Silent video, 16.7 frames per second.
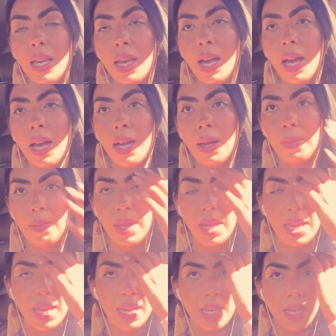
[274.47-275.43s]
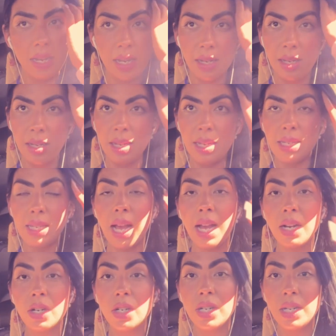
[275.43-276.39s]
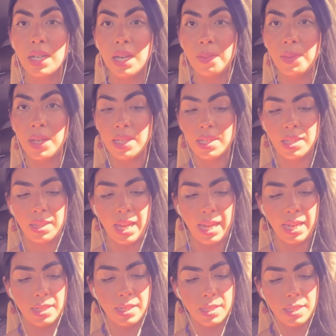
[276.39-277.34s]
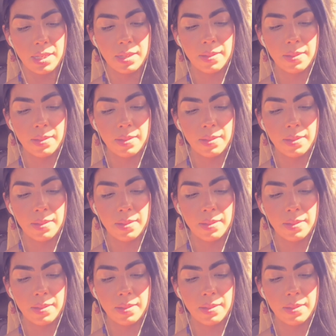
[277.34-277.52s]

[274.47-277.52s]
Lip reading: it is actually coming to light.